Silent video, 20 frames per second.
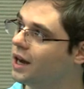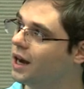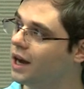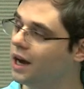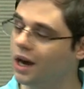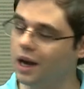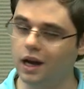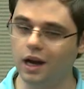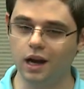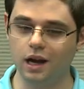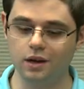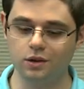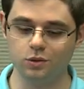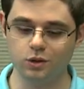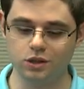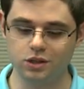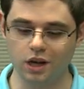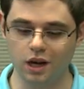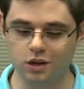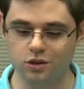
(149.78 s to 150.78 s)
uh,
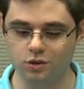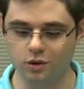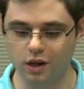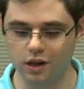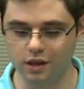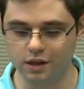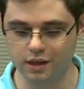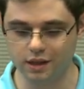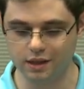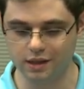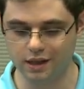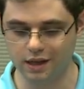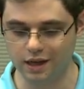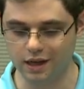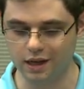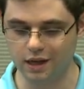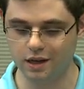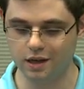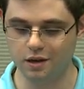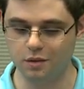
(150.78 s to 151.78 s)
which actually
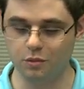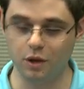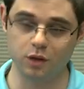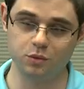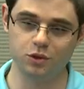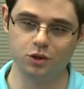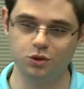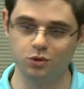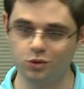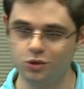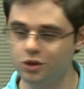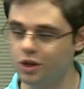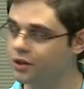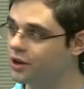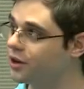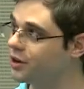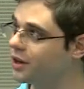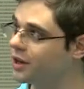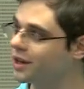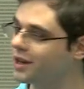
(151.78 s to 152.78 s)
uh, might be too
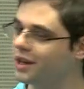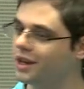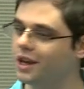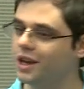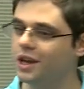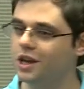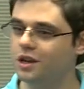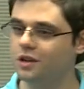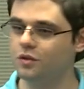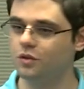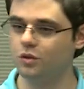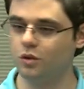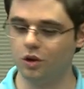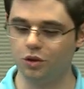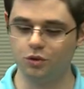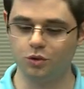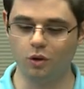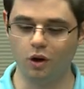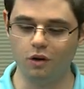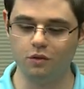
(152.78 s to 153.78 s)
generic if you
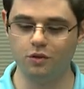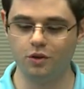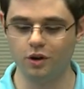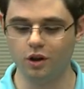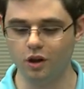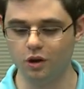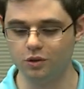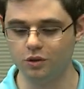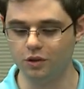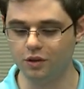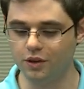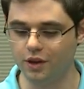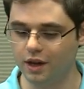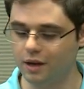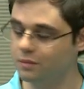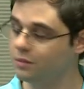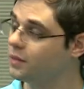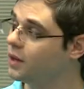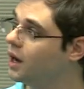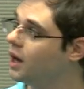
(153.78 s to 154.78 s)
want to overload on
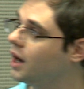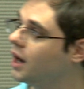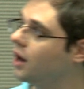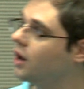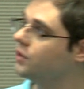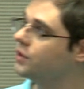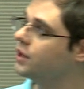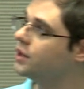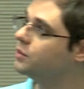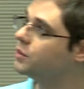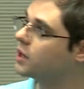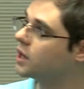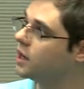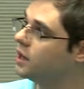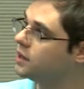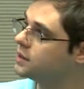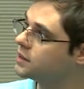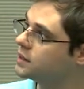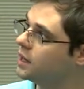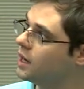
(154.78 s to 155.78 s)
them uh, on it
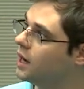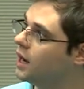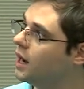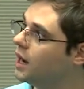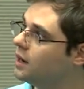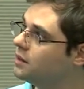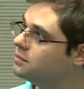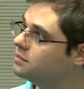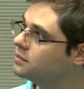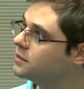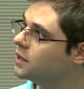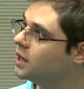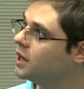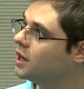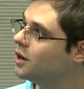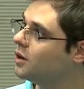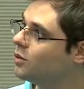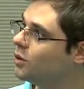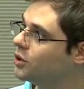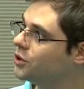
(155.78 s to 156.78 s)
because
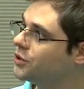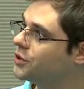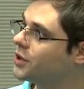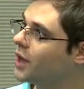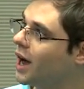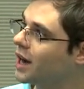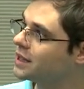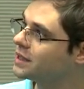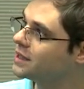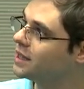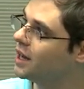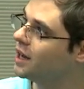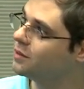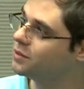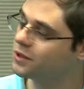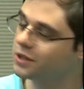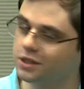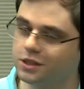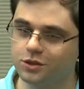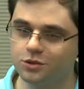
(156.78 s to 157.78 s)
what it
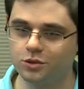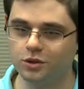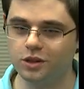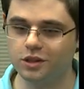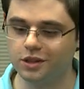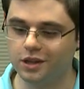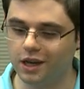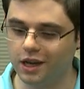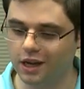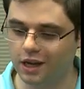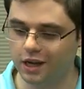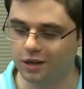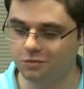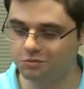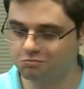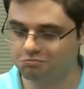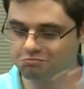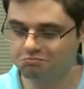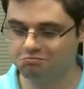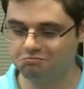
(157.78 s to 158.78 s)
accepts is really a
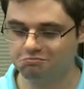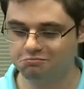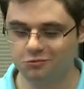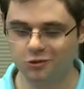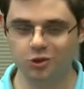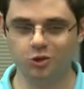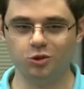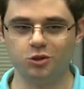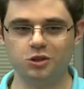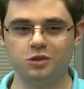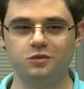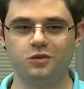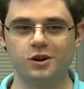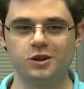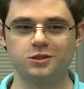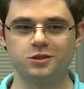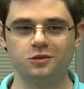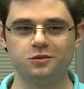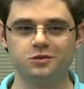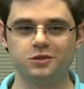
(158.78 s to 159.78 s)

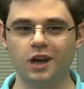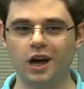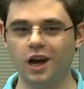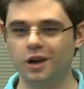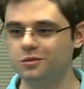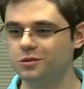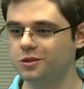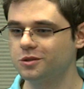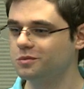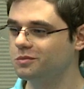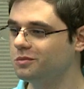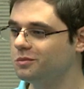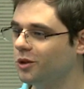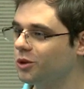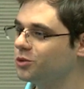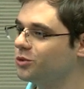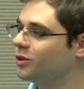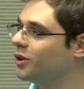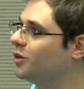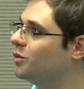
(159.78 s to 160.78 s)
universe of types,
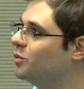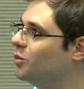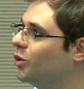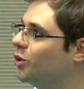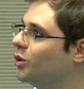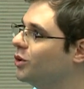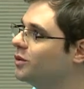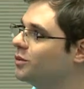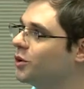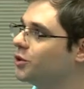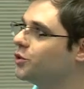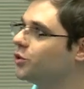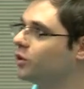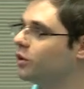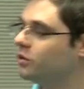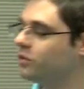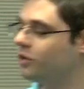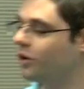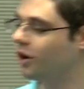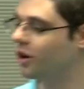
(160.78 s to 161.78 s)
modulo,
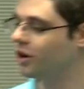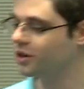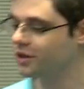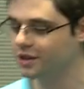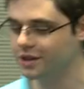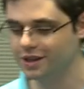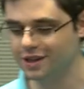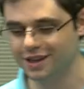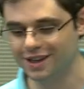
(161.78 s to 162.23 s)
modulo void